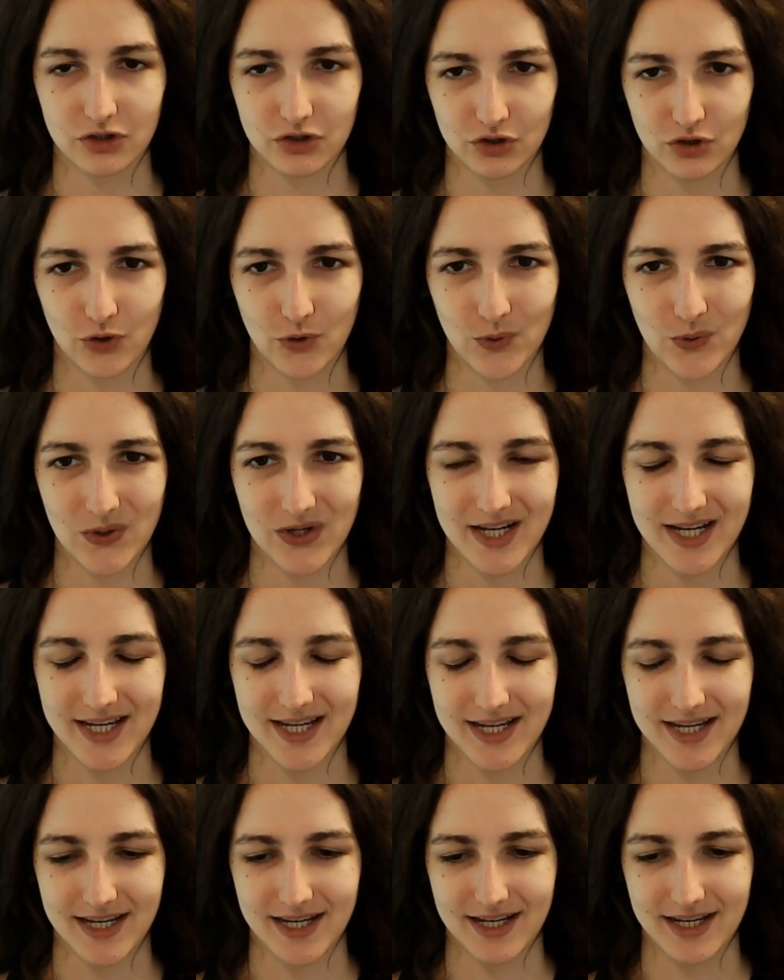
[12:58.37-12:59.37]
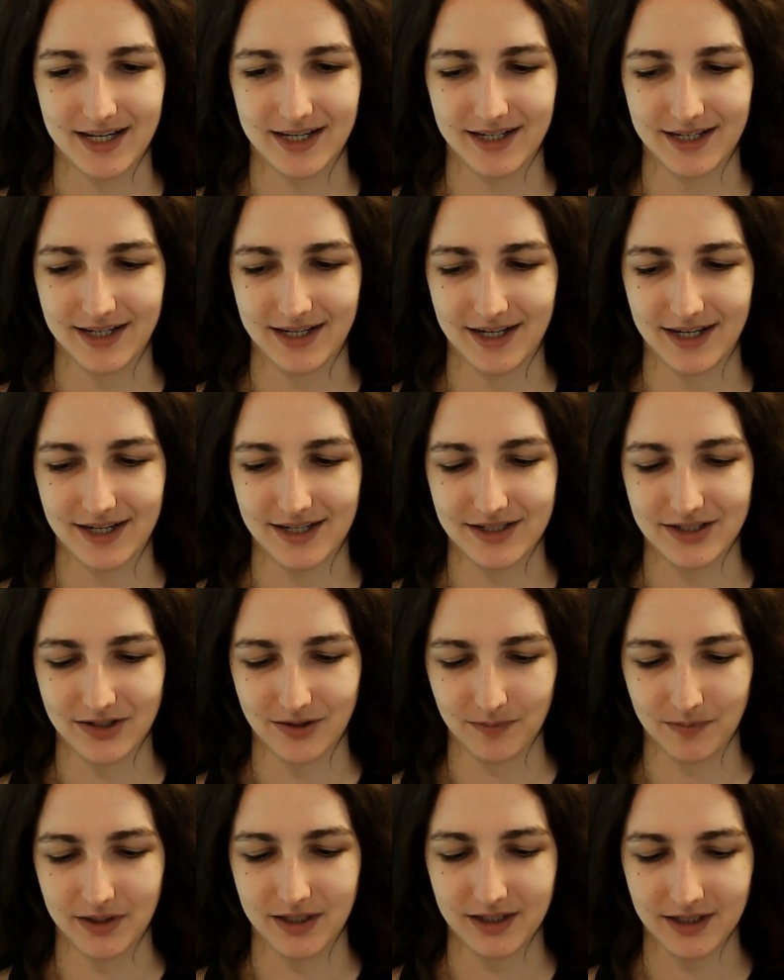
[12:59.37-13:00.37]
So
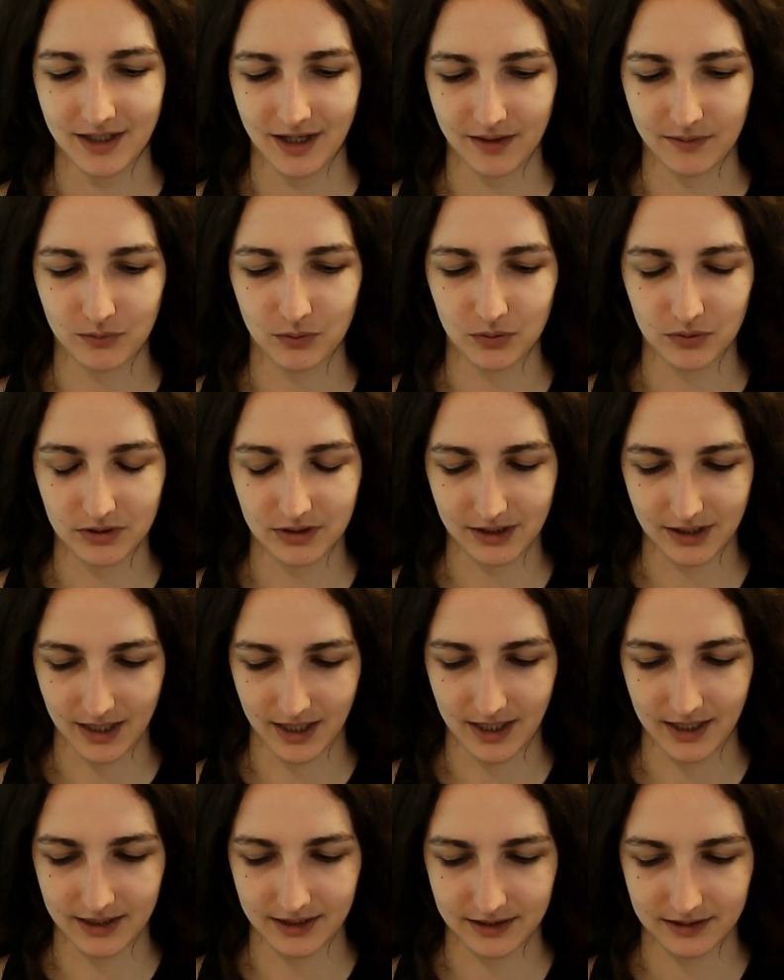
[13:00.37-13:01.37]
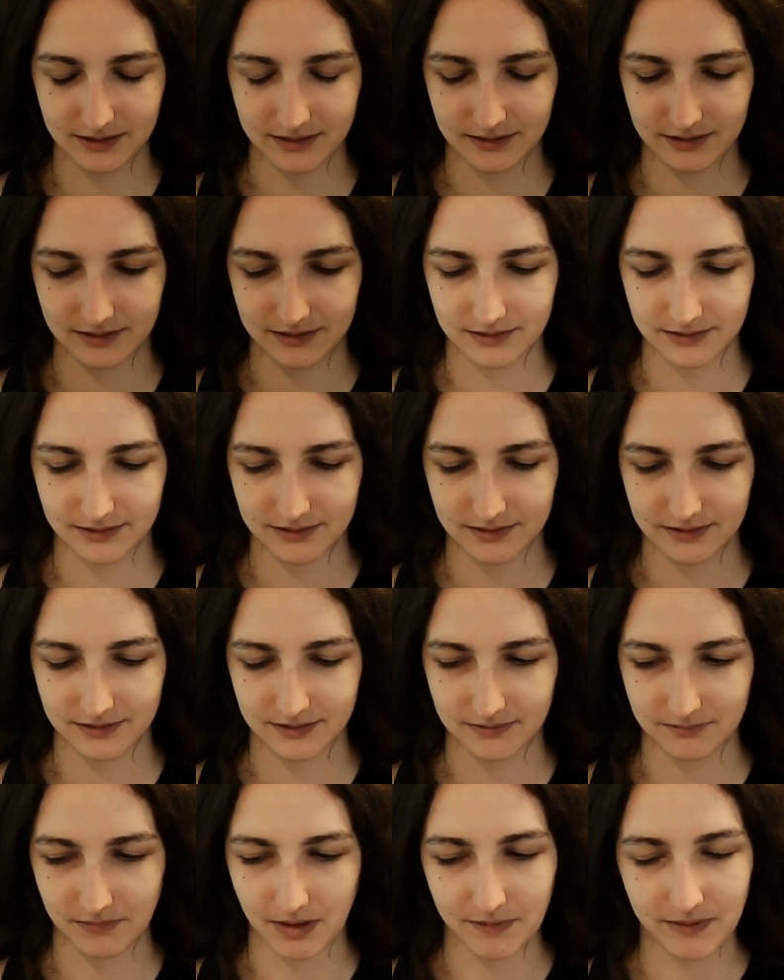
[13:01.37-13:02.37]
something I would like
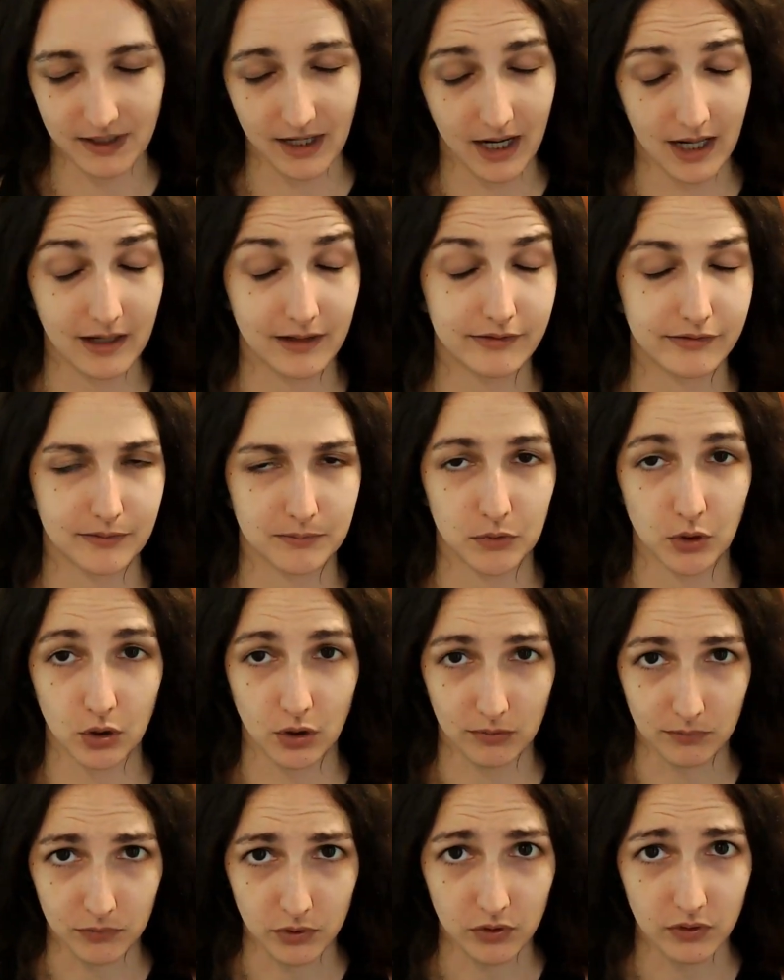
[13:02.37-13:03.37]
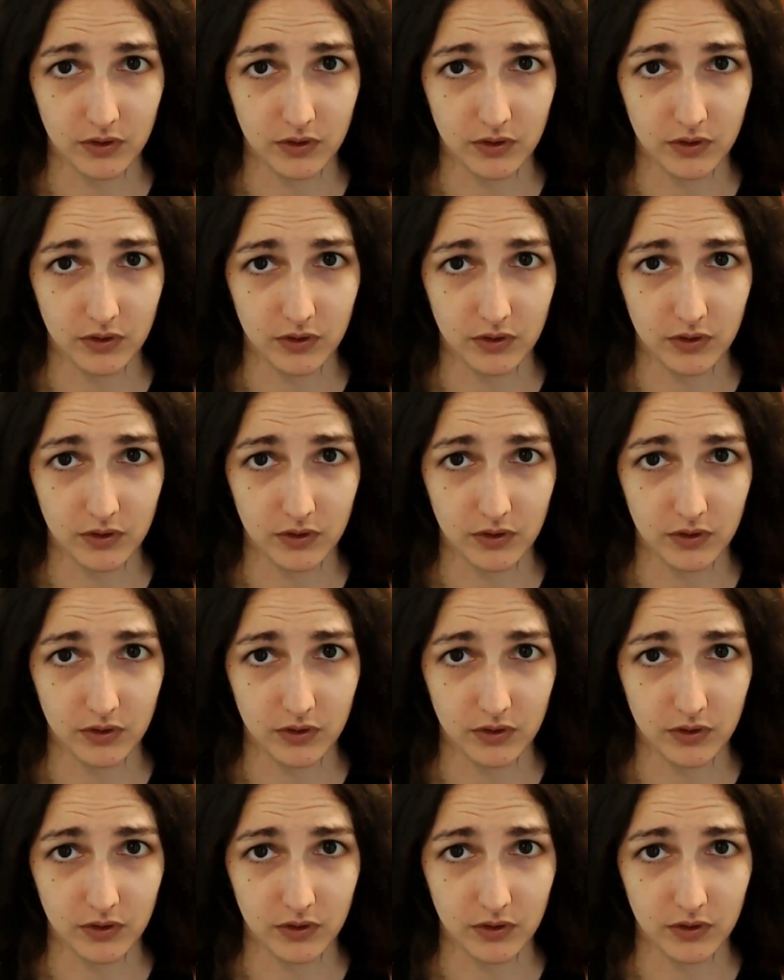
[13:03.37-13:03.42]
maybe help from the